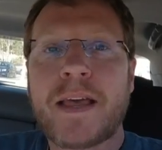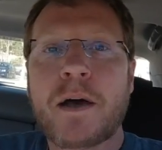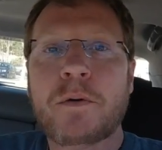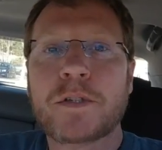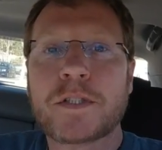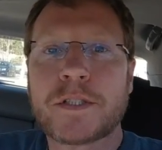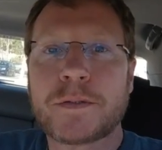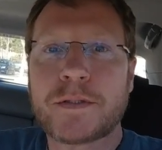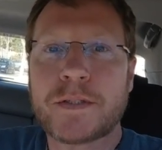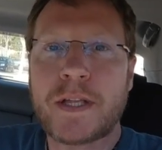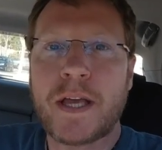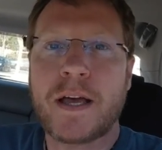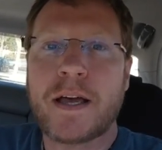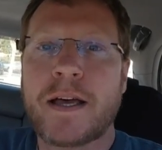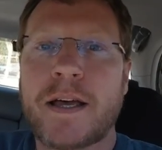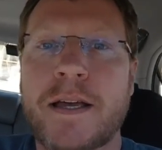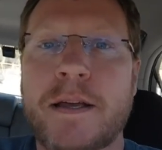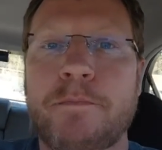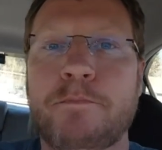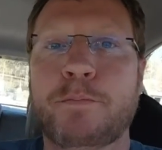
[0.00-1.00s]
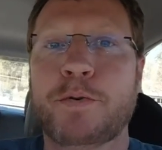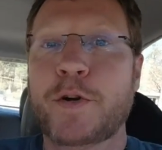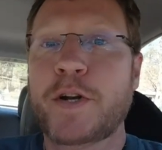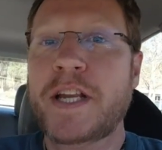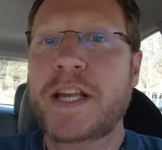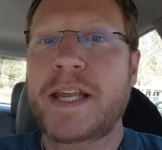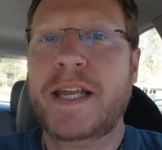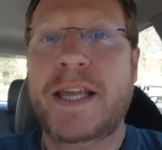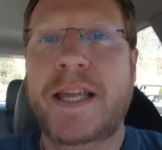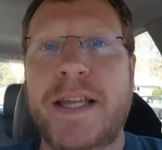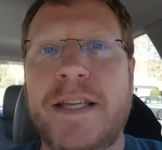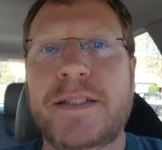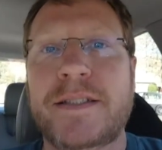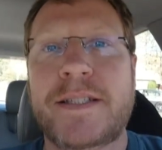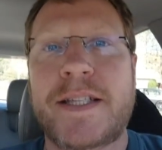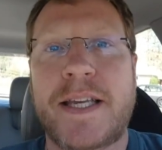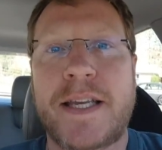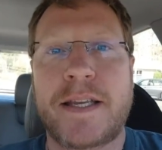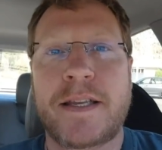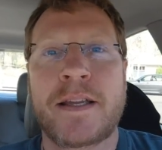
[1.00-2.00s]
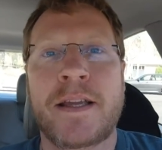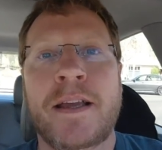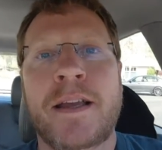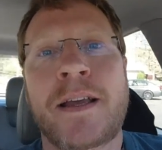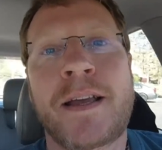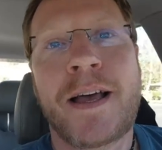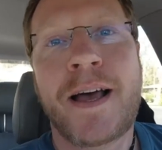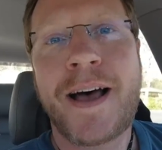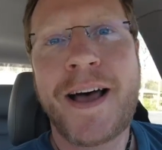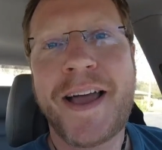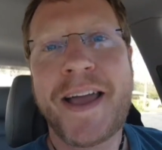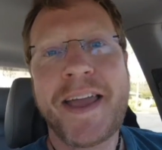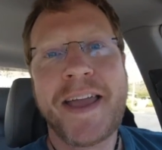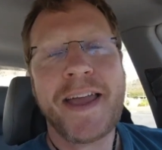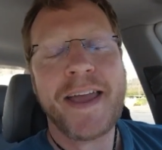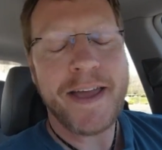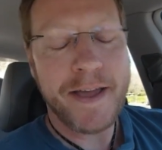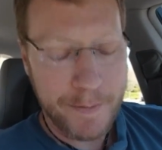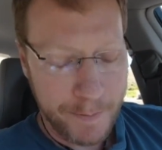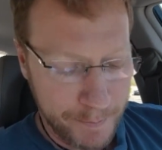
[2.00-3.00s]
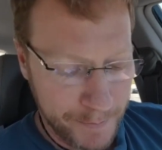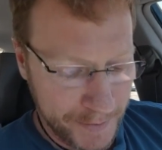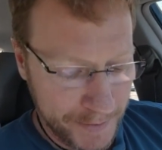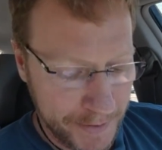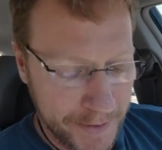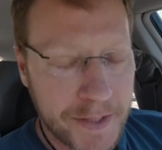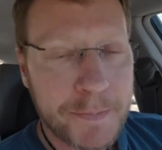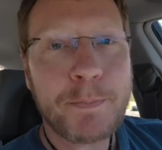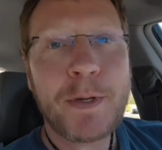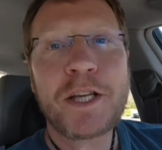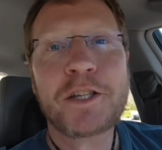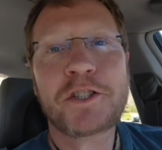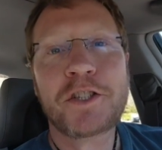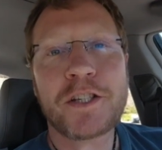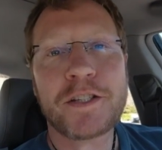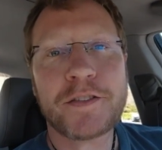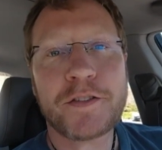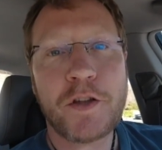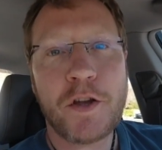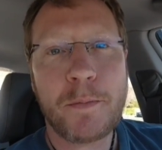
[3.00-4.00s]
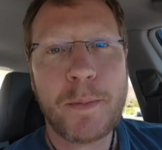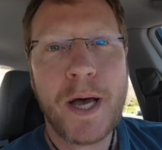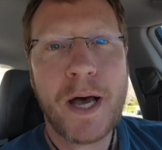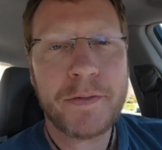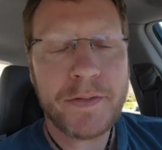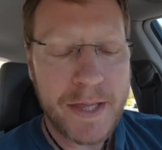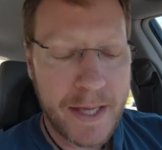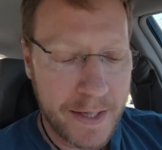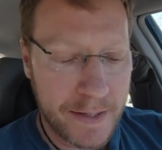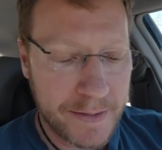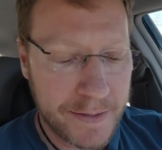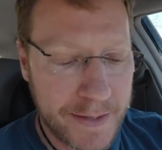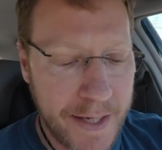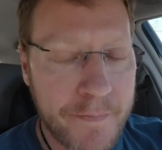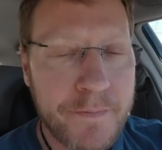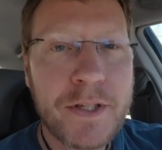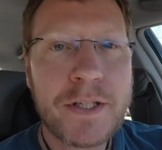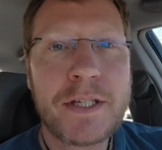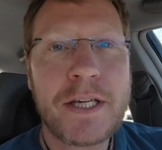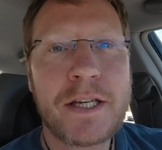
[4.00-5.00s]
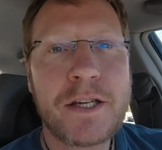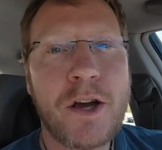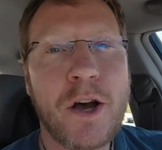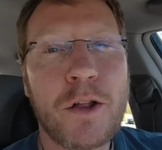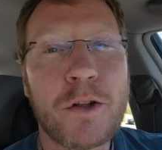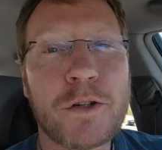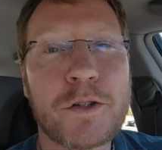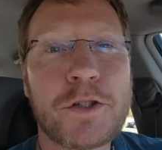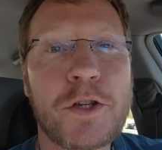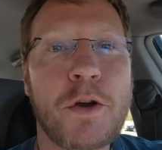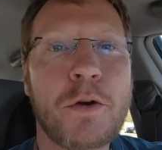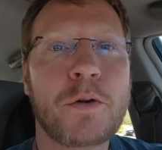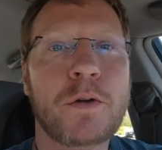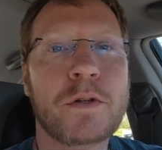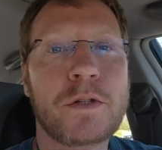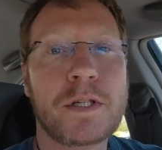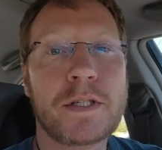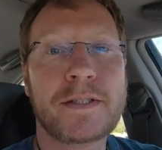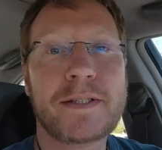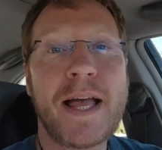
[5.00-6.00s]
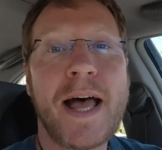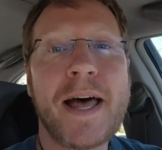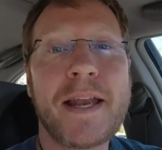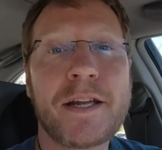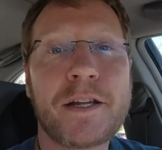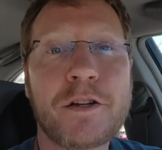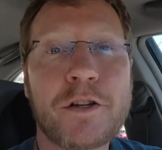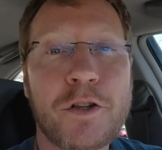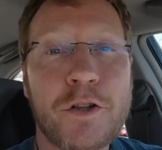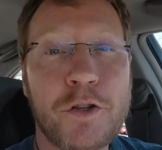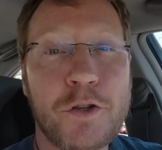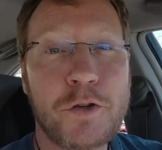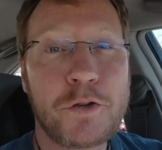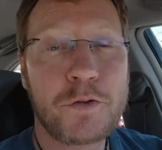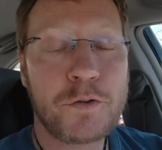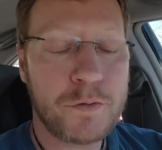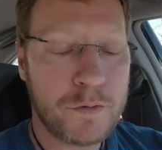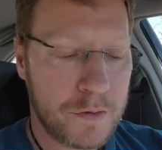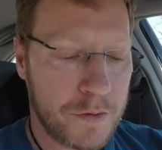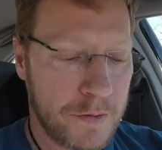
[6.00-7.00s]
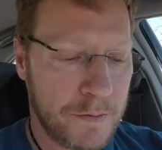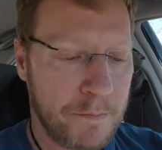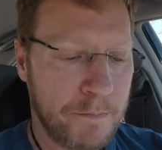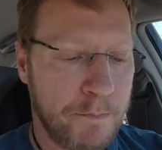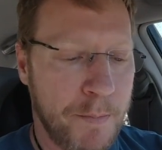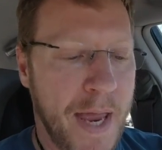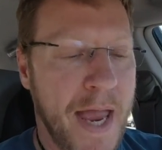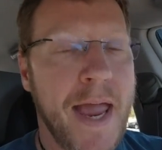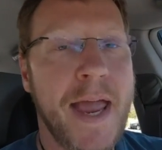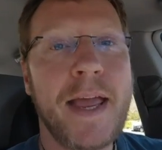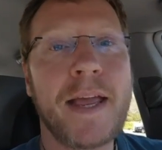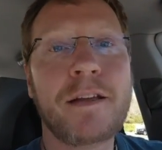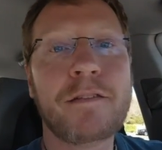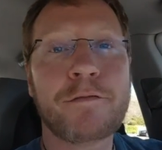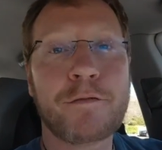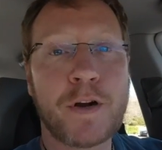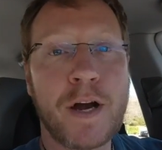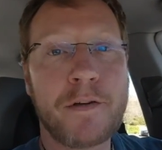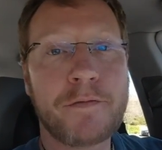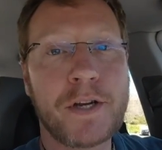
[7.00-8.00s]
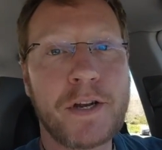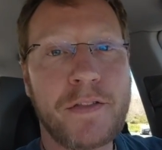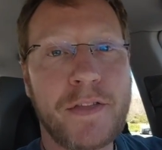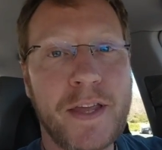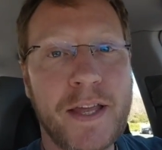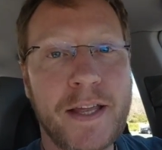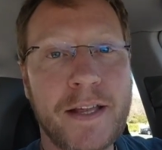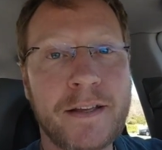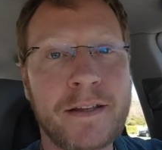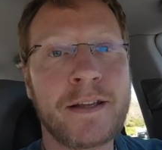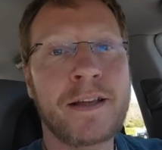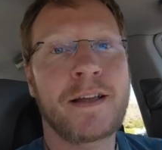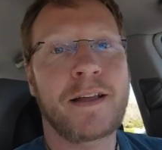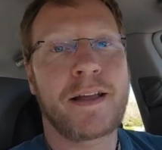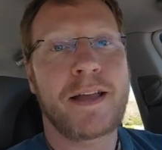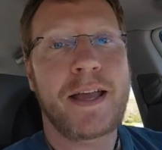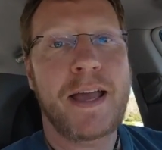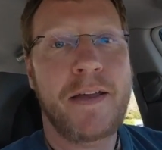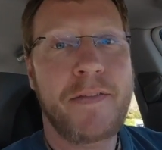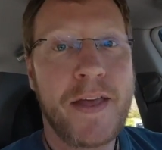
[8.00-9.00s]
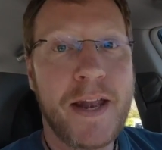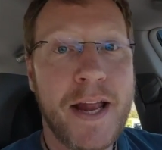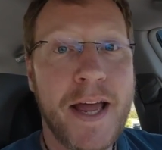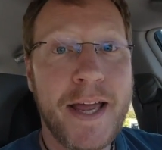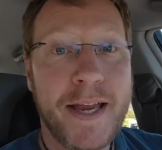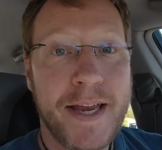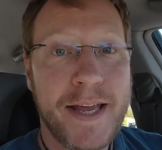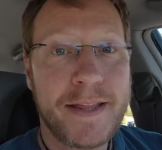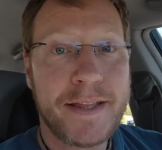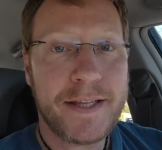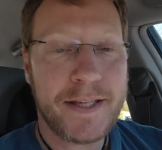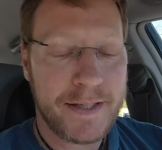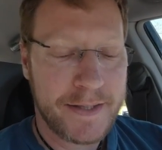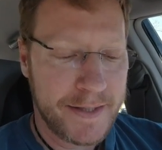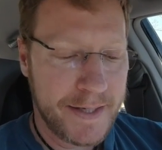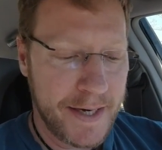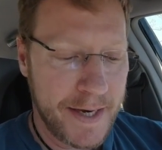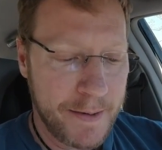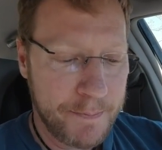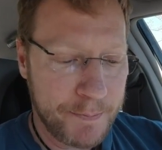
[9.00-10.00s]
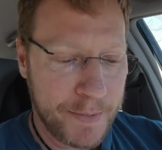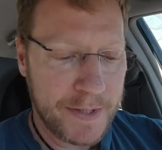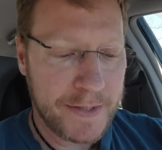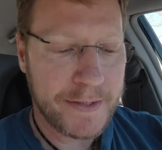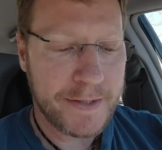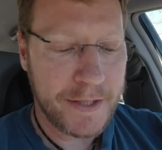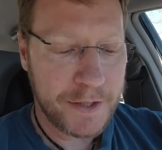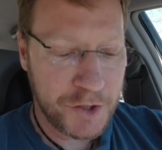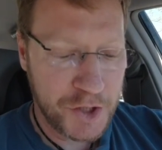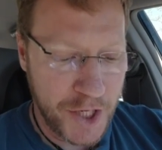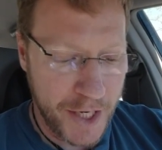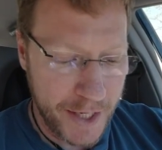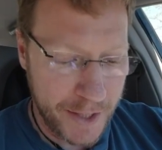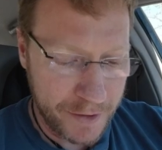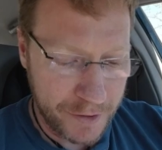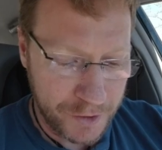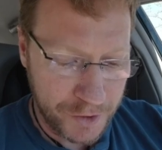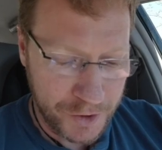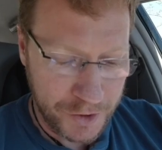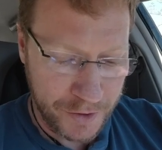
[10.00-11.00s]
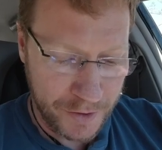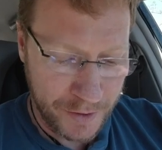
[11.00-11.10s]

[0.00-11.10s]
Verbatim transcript: That was uh, pretty easy. I am suspicious though about that $70 total. Does that include paying for everything? And then I get the tip as the change?